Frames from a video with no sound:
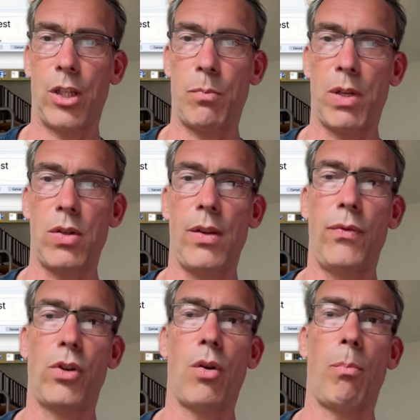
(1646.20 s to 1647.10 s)
Especially
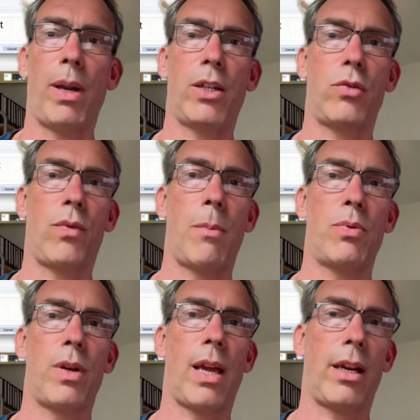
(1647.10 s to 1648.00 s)
for complex
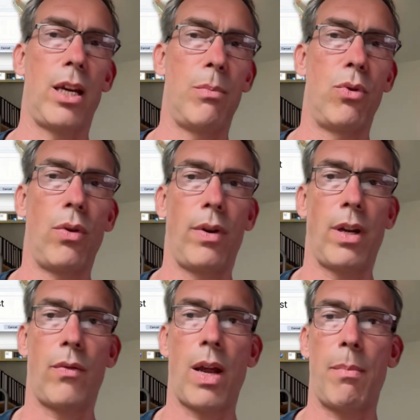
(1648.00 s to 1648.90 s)
scripts like Hebrew
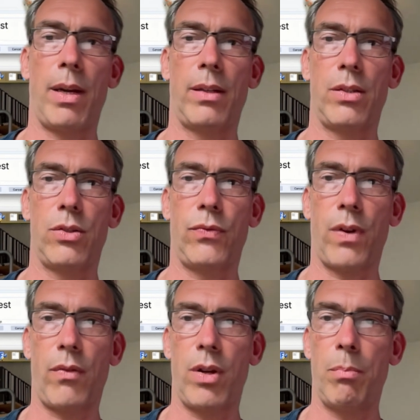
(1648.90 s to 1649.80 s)
and Arabic, this is
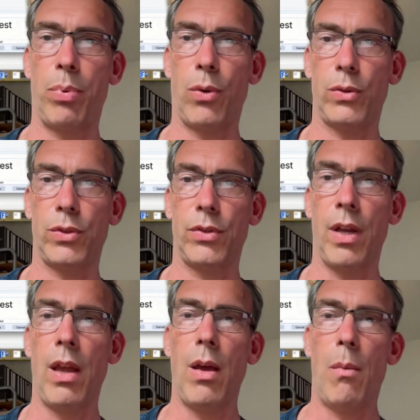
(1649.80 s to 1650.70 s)
very important.
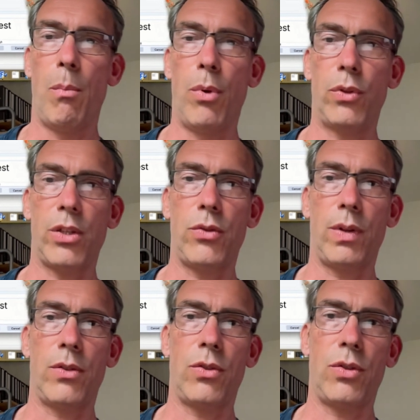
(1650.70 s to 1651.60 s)
But as you
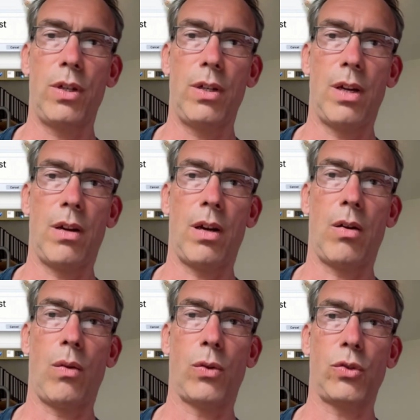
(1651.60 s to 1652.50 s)
can see, there
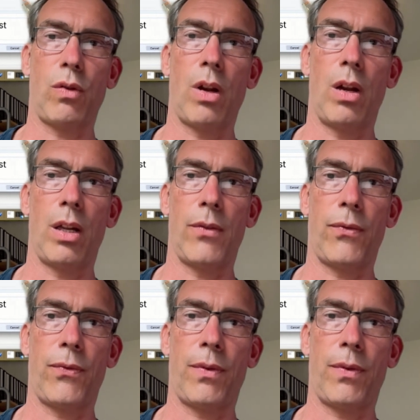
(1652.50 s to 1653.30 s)
are also a lot of